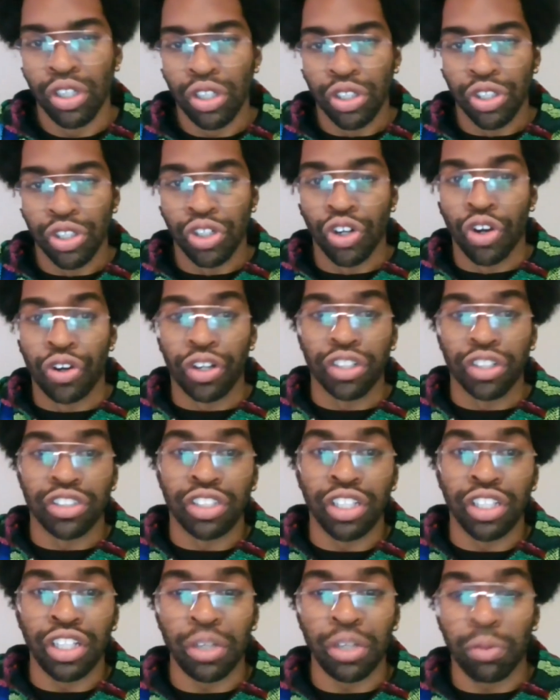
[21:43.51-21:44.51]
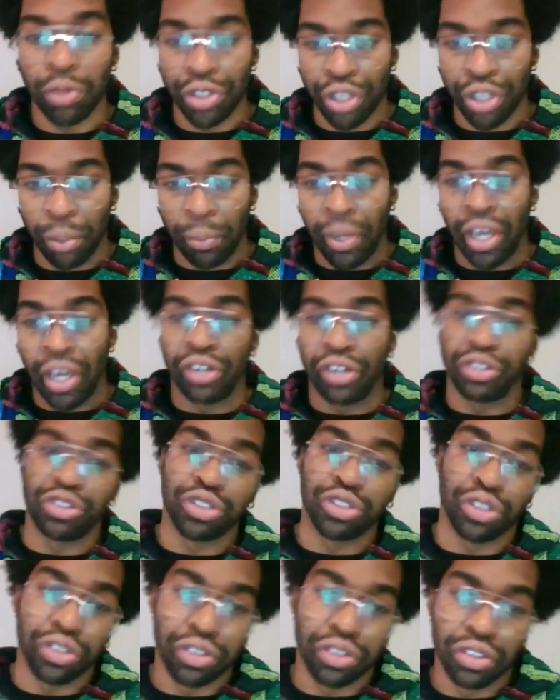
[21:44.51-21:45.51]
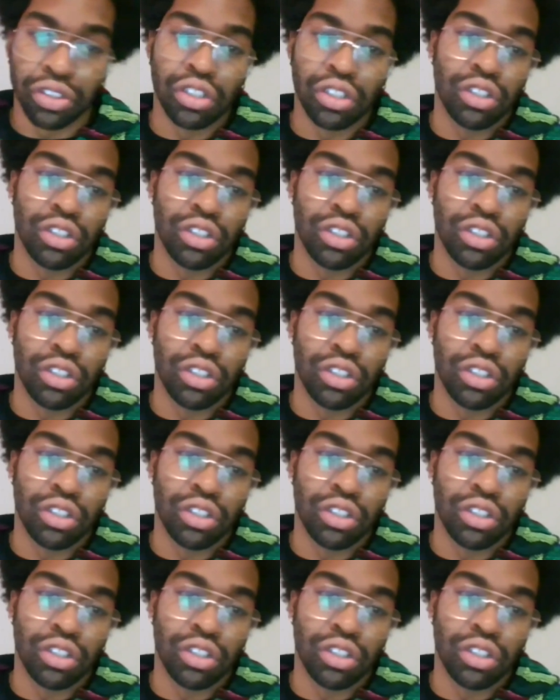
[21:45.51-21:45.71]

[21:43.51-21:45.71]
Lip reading: you're on a team with a manager.